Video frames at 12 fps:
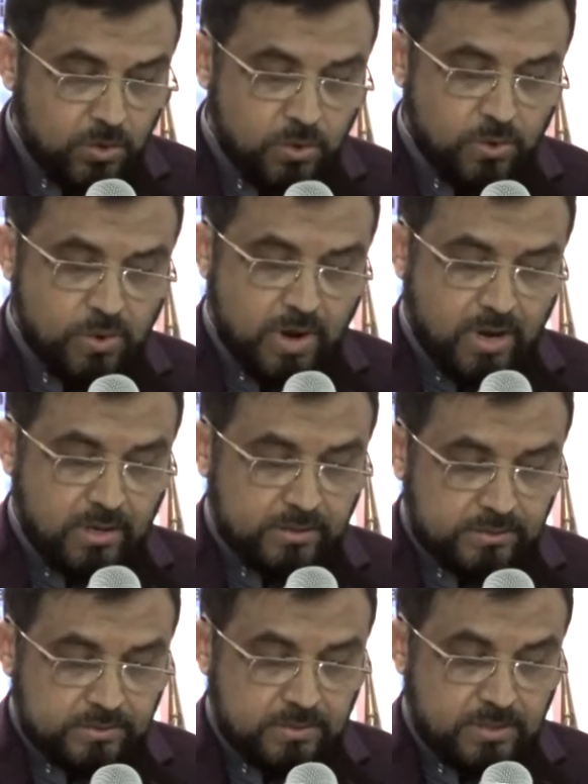who
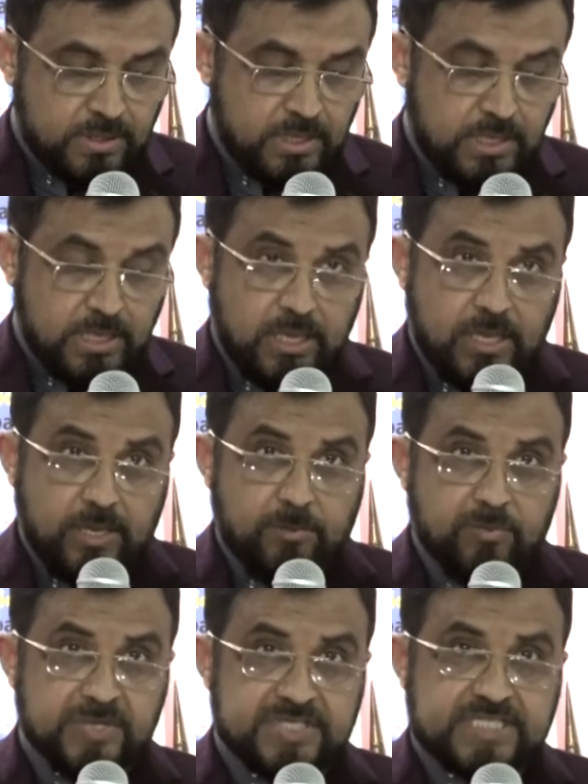are
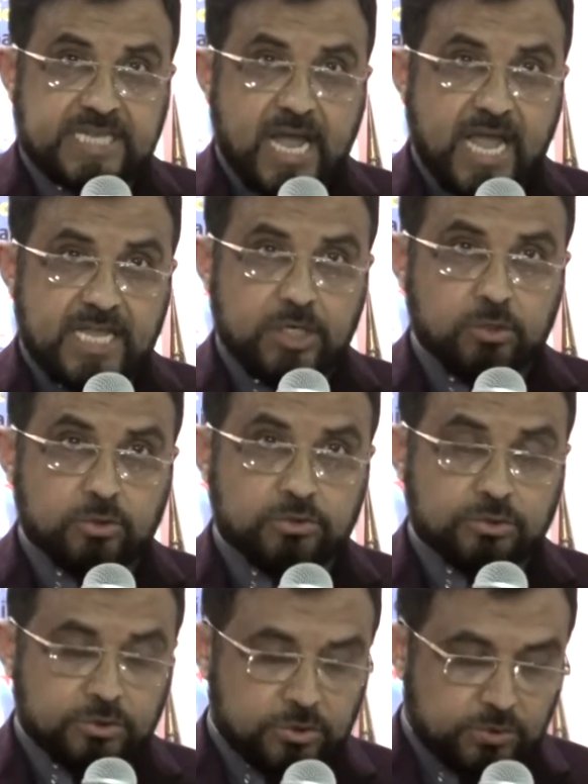misguided,
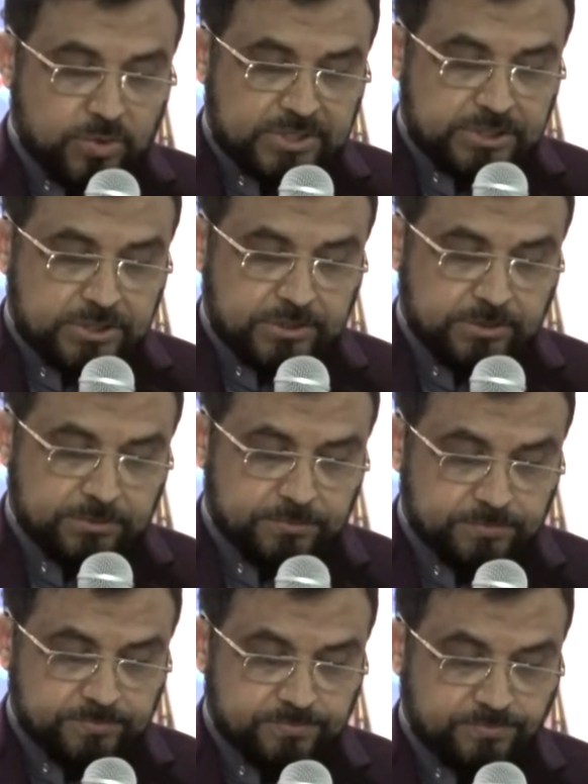who don't know what to
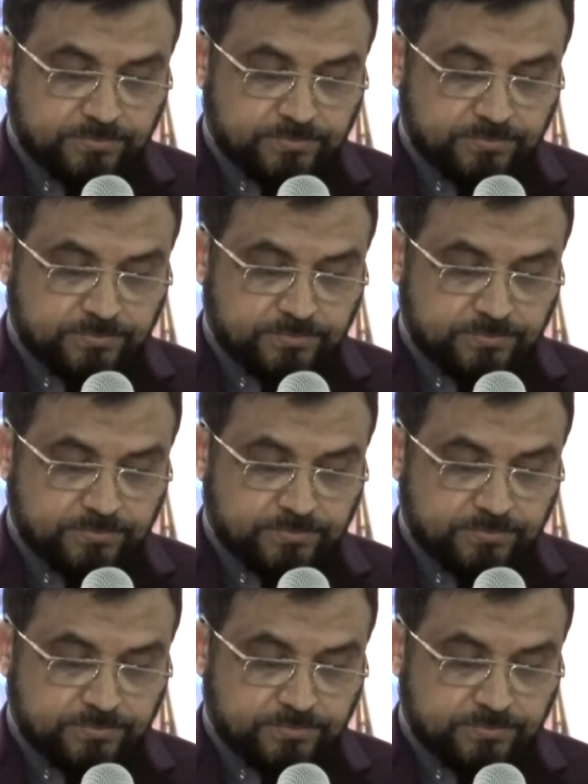do.